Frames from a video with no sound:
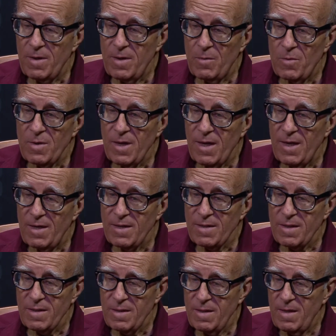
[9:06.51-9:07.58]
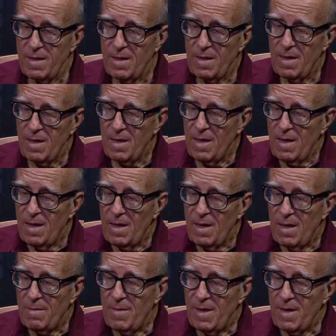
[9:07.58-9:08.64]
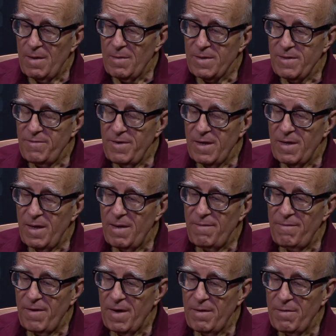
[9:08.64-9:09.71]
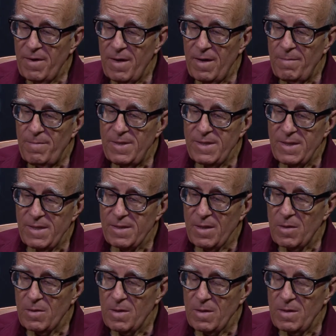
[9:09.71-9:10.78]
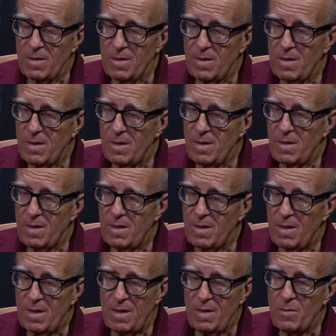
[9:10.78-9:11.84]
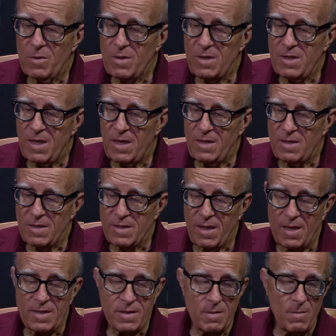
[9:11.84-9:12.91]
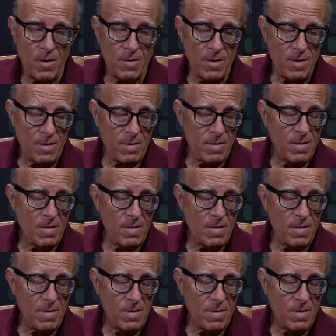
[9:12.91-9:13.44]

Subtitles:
In one case, the man was a Vietnam veteran and a business owner, and he wouldn't change his testimony.